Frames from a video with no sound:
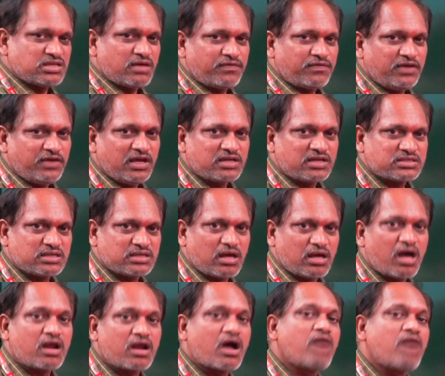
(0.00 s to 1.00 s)
of years
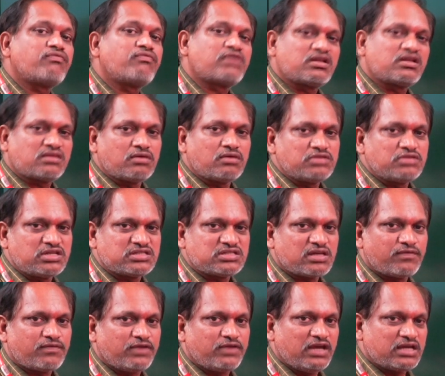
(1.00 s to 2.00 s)
or after thousands
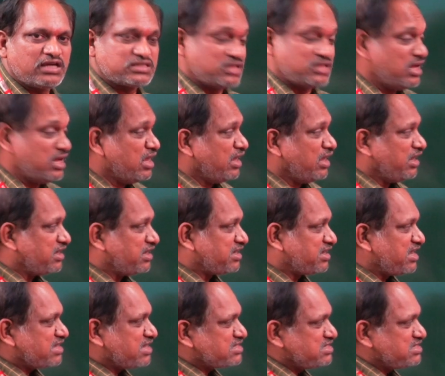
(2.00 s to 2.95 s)
of years, it takes